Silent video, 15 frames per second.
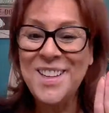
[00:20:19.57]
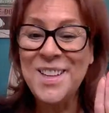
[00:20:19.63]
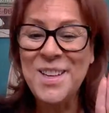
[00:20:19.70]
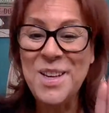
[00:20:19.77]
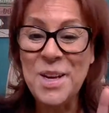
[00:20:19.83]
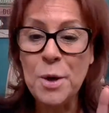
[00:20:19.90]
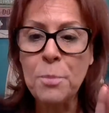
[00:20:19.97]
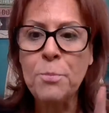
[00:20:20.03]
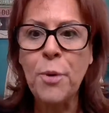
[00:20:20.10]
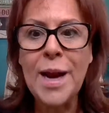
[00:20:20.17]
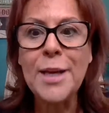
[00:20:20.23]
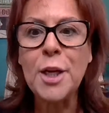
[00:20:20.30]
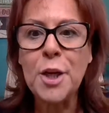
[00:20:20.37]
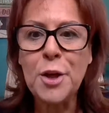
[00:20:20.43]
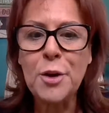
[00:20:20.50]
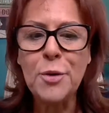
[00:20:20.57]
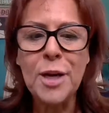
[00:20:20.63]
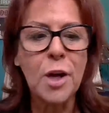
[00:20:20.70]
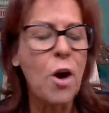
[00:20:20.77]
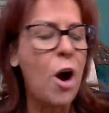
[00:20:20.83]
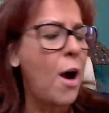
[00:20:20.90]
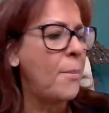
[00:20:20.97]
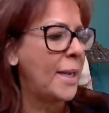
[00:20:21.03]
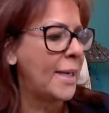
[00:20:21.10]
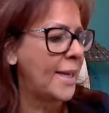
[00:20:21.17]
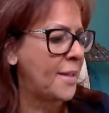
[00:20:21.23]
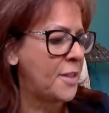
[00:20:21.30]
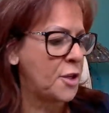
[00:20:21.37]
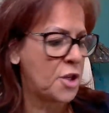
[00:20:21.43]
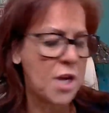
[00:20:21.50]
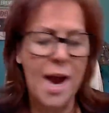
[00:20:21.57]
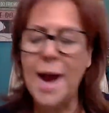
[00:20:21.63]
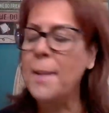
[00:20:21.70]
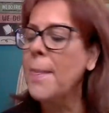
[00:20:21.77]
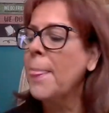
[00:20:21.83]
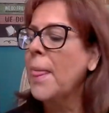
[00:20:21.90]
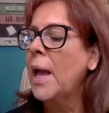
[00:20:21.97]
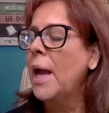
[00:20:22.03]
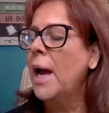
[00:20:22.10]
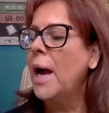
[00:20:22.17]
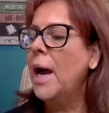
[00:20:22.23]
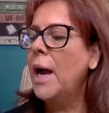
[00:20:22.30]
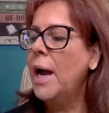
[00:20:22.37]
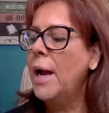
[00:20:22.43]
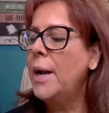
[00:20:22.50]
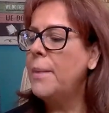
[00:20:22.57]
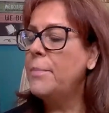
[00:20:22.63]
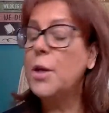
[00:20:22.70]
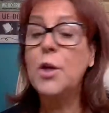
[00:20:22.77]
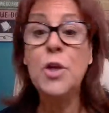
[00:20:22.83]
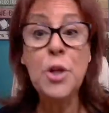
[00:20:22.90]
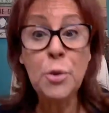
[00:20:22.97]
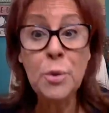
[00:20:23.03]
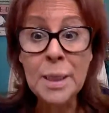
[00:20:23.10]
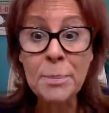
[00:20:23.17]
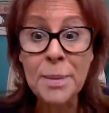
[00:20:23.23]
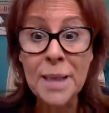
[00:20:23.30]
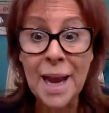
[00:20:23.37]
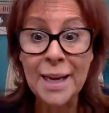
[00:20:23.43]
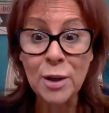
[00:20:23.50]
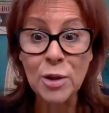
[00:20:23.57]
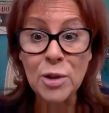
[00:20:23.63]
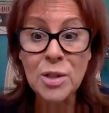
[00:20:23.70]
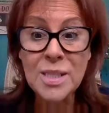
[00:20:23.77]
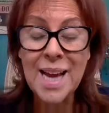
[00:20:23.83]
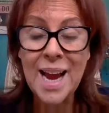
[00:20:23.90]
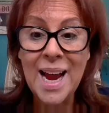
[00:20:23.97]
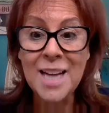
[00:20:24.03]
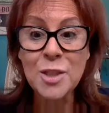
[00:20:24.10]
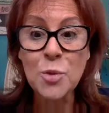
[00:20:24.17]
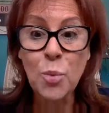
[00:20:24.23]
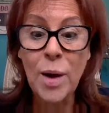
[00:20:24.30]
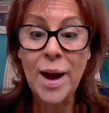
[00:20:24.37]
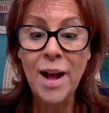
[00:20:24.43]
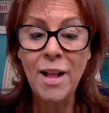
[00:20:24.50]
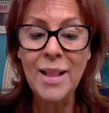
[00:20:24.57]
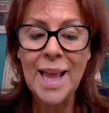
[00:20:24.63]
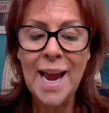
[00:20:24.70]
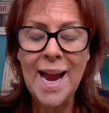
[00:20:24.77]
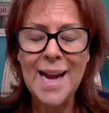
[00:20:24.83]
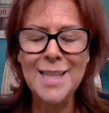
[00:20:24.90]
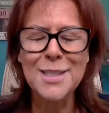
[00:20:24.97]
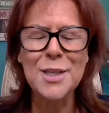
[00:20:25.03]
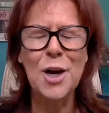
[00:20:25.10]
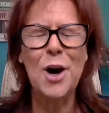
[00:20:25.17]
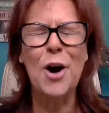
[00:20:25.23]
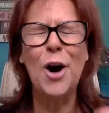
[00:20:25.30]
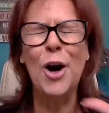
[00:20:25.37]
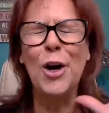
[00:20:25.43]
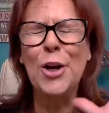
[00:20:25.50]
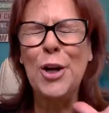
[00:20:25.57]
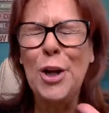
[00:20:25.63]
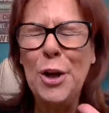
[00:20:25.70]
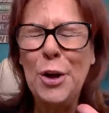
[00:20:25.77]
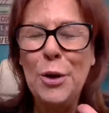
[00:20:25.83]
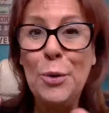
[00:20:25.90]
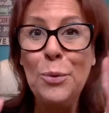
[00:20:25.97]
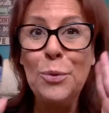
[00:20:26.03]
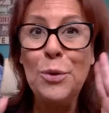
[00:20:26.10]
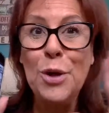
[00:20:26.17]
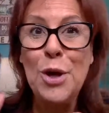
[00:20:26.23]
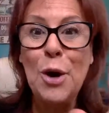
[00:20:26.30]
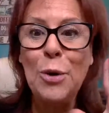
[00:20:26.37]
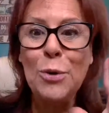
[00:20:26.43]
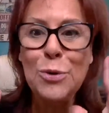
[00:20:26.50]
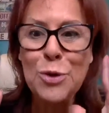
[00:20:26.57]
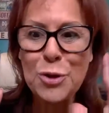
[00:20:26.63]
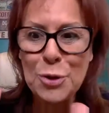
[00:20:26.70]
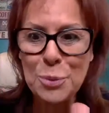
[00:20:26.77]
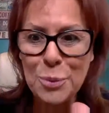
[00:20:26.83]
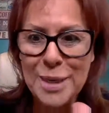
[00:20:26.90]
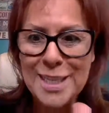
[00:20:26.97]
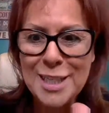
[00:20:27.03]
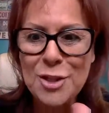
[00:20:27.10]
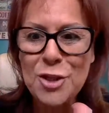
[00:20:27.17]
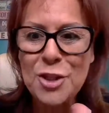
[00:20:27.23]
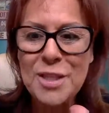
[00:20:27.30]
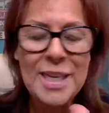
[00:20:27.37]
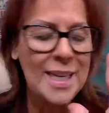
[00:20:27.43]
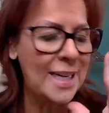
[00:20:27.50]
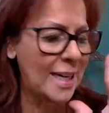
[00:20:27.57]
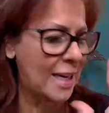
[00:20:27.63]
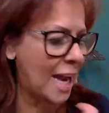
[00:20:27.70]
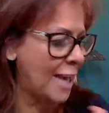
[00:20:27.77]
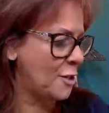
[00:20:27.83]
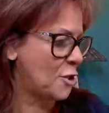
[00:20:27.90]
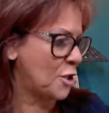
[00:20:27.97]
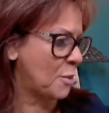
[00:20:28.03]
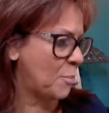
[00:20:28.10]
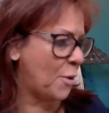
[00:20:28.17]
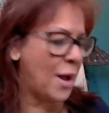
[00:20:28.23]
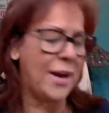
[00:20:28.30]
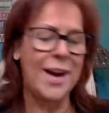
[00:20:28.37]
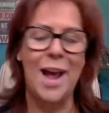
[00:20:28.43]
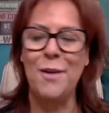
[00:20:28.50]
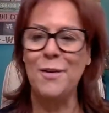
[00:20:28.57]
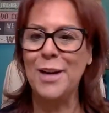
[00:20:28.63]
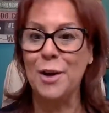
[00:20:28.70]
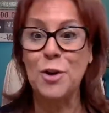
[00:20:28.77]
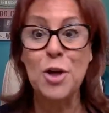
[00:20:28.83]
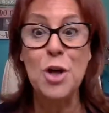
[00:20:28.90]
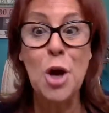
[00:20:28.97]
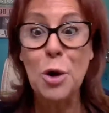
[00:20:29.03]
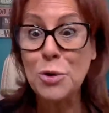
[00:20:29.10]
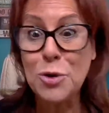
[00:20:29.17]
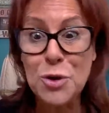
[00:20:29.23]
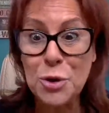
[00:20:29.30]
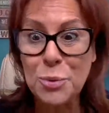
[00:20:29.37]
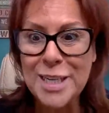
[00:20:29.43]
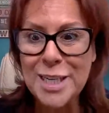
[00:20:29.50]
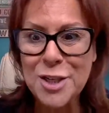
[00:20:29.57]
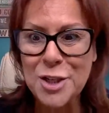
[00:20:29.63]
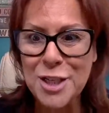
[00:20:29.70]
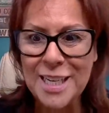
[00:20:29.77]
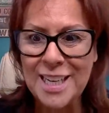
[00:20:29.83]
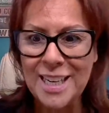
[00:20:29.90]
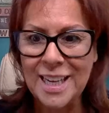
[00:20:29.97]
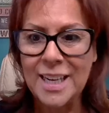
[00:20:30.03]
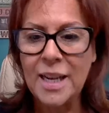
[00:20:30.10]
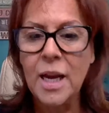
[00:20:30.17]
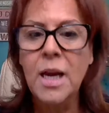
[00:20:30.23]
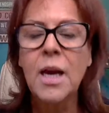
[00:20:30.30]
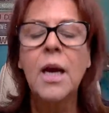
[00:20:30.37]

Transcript: new. Brenda, you can comment in the chat. Um, new lip liners as well as our new no syringe needed. I should have brought it out here. No syringe needed.